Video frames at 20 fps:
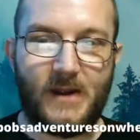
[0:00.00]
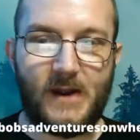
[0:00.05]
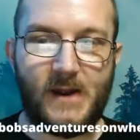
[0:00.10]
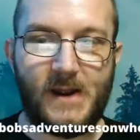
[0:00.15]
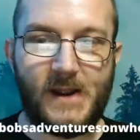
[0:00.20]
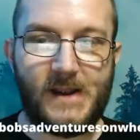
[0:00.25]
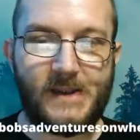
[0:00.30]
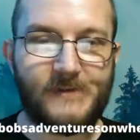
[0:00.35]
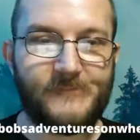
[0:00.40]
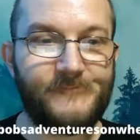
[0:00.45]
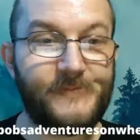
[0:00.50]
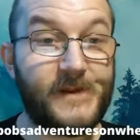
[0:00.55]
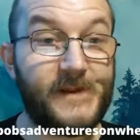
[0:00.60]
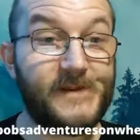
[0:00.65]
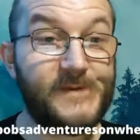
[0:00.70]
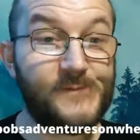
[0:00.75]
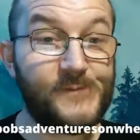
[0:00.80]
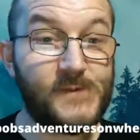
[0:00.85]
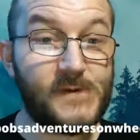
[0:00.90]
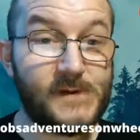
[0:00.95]
On
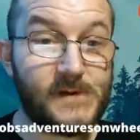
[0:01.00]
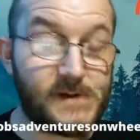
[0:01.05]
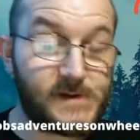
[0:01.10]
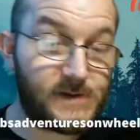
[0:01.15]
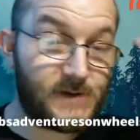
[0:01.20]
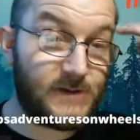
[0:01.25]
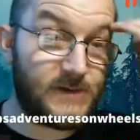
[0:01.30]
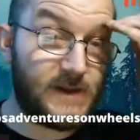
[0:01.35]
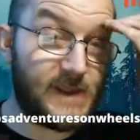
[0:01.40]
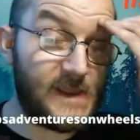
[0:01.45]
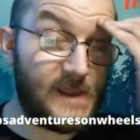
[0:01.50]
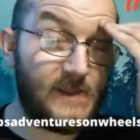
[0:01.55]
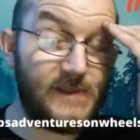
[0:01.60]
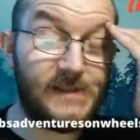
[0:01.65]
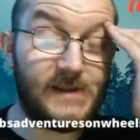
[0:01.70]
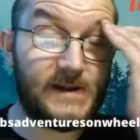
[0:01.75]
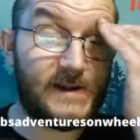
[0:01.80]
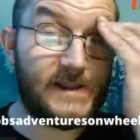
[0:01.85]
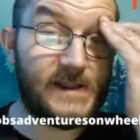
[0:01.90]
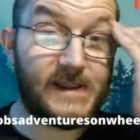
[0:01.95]
Facebook, now
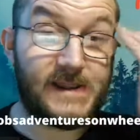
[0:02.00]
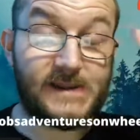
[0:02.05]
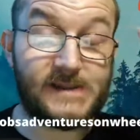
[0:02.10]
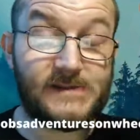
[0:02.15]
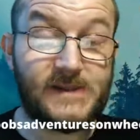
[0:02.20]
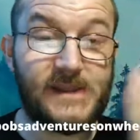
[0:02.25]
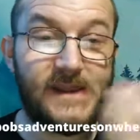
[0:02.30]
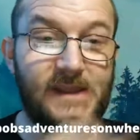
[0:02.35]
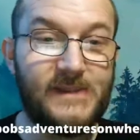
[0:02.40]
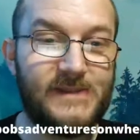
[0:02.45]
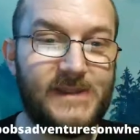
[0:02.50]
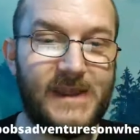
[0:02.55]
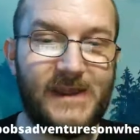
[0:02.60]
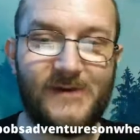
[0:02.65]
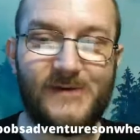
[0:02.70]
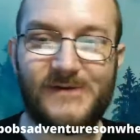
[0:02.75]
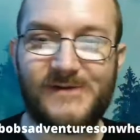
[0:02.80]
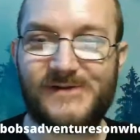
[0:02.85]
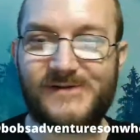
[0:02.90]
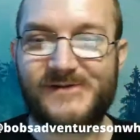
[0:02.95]
that I have the
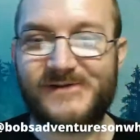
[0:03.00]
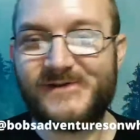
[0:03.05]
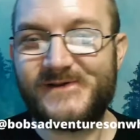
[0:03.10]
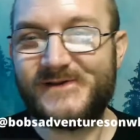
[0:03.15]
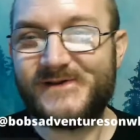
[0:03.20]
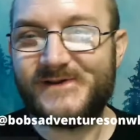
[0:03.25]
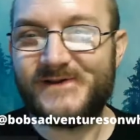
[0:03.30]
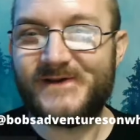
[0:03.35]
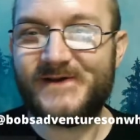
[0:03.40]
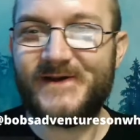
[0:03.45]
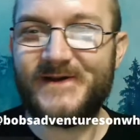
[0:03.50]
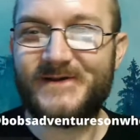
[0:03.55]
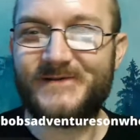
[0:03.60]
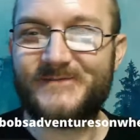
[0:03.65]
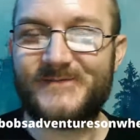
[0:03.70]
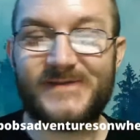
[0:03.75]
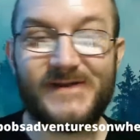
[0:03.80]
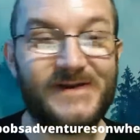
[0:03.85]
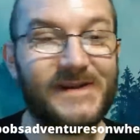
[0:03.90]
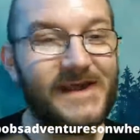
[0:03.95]
hours,
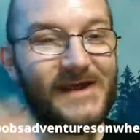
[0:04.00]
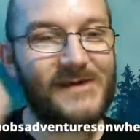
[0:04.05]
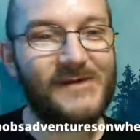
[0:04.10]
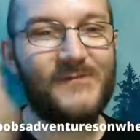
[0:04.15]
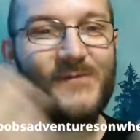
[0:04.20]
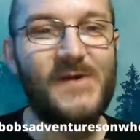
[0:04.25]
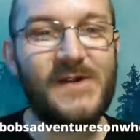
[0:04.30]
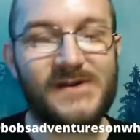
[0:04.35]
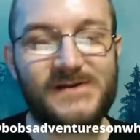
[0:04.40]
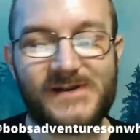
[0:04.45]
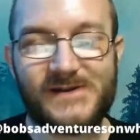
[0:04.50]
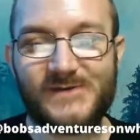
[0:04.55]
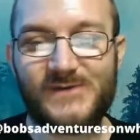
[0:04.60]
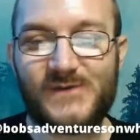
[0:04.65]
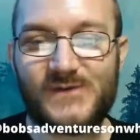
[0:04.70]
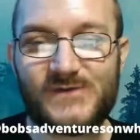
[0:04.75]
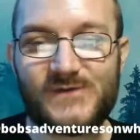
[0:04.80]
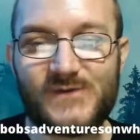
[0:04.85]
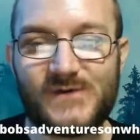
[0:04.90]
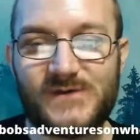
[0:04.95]
and now I'm monetized,
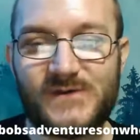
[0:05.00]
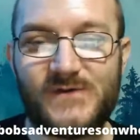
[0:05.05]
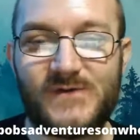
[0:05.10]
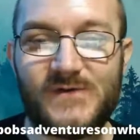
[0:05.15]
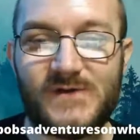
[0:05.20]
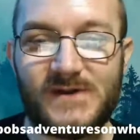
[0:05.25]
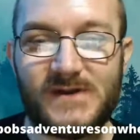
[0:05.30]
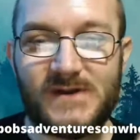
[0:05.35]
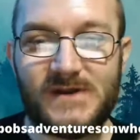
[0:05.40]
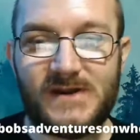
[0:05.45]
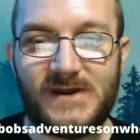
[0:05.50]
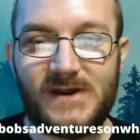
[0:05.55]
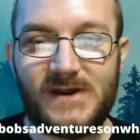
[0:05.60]
which is really cool.